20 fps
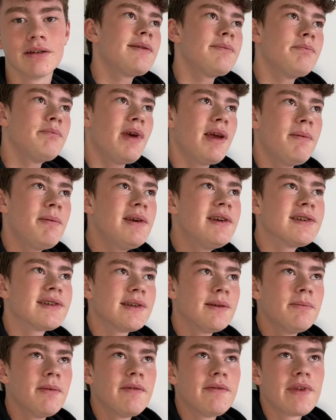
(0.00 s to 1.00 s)
Maybe
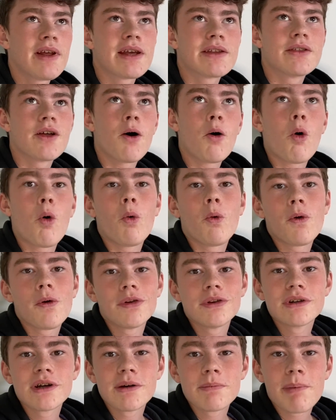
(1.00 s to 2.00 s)
some of like the
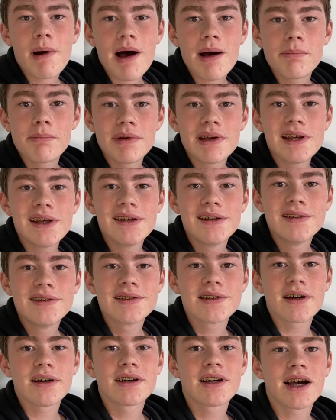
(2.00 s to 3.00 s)
older puppies
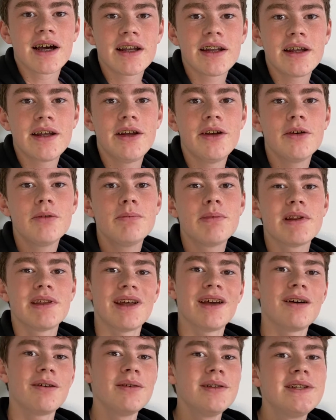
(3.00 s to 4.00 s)
are kind of cute, but they
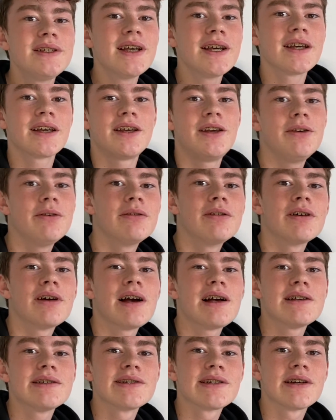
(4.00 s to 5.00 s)
always get cuter
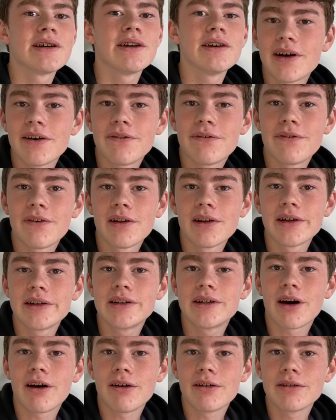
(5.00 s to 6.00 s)
as they're a full
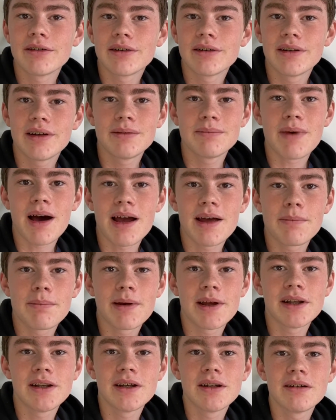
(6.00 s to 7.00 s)
adult, in my
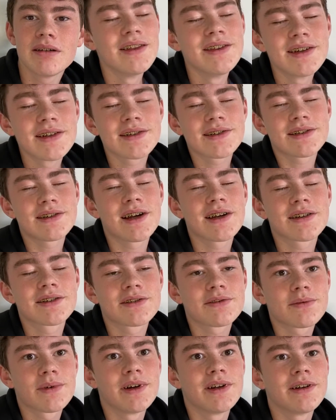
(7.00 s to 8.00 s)
opinion. This
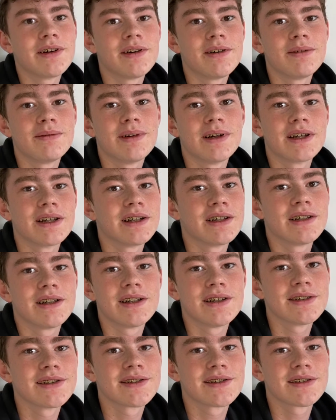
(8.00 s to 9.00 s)
next one, oh my
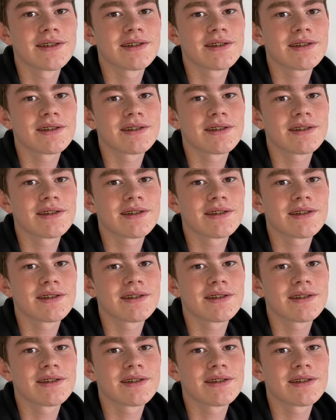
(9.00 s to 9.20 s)
goodness.